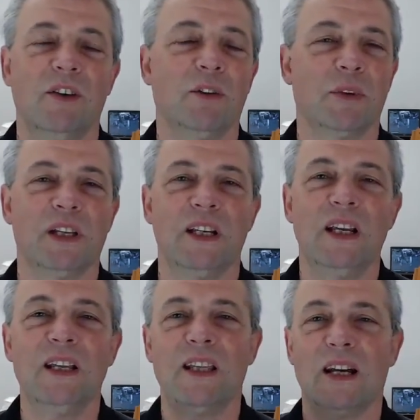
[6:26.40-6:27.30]
really
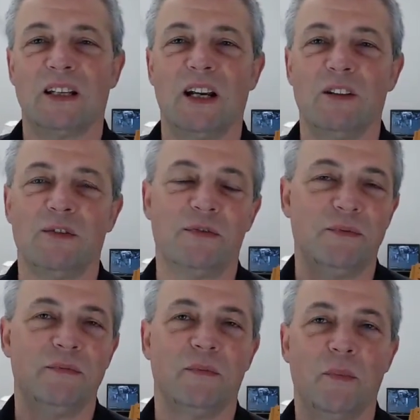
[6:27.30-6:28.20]
need that kind of
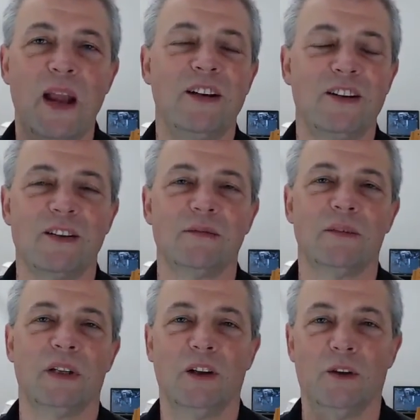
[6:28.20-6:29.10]
weight,
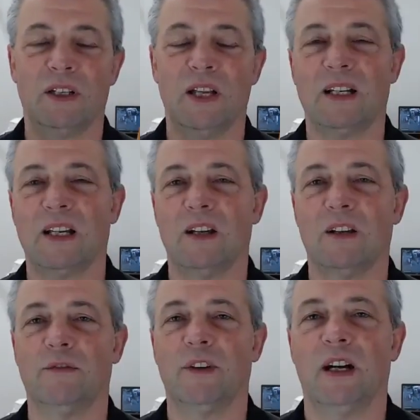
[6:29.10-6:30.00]
and that kind
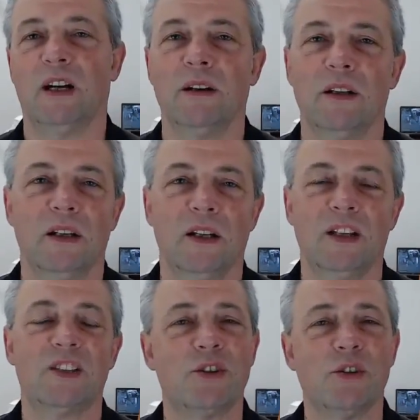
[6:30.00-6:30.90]
of
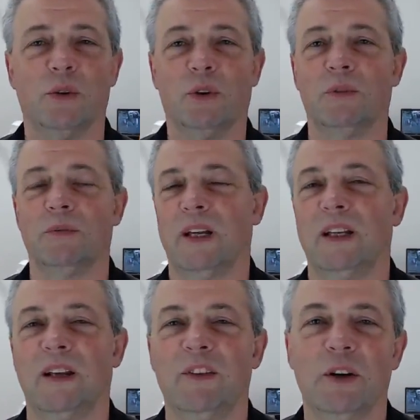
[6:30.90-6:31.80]
it's a tool.
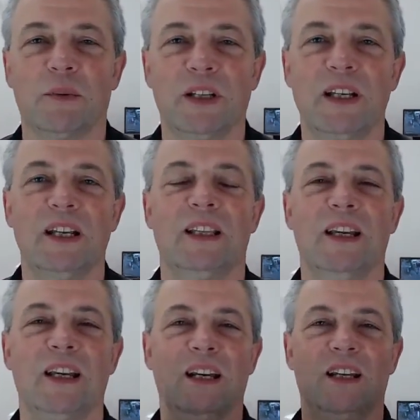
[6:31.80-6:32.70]
And if you don't really need
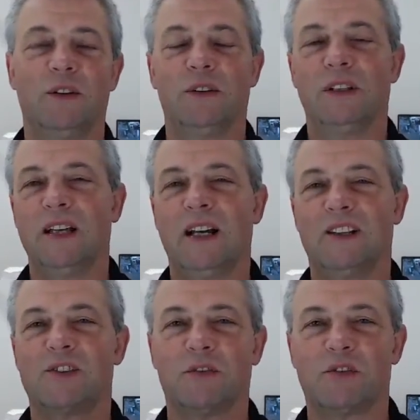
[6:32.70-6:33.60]
the
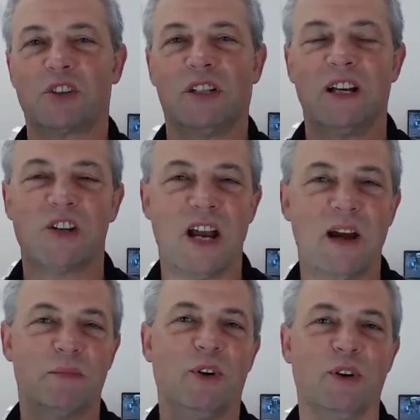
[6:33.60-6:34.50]
that sort of
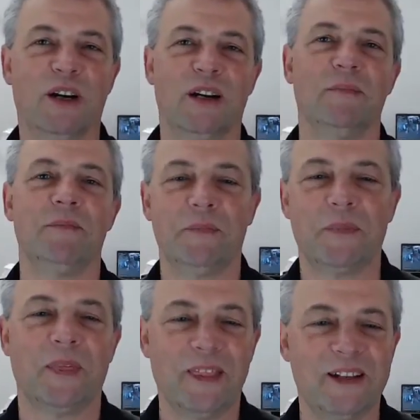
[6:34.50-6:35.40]
sledgehammer
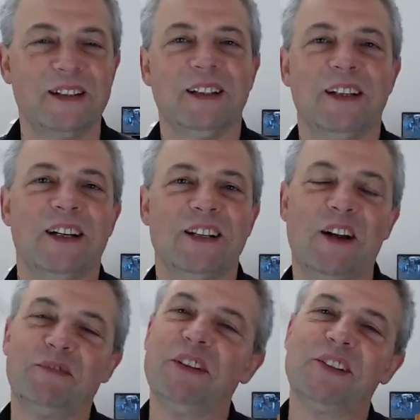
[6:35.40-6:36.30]

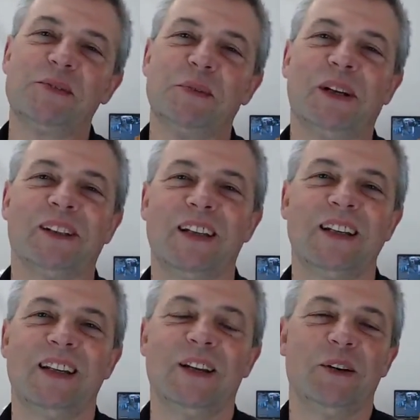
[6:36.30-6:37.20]
toughness, well
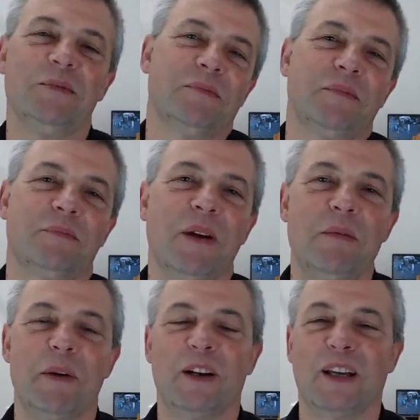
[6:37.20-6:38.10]
then maybe
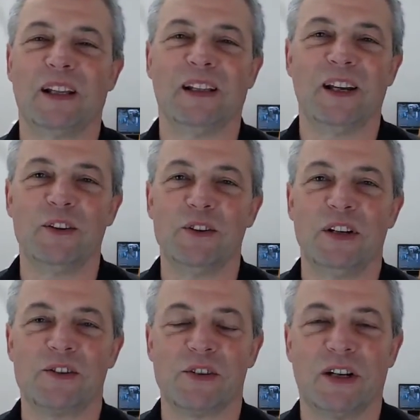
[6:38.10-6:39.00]
better to get a lighter
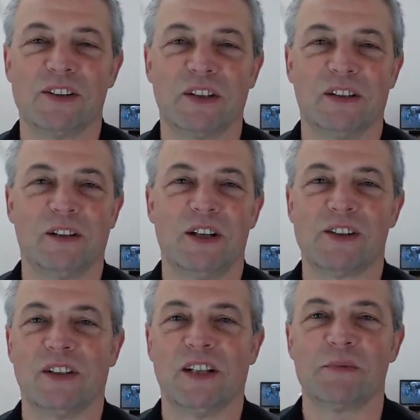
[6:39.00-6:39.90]
duty truck because it'll cost
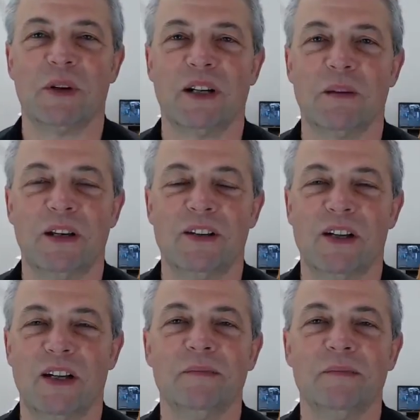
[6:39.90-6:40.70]
you less money to maintain.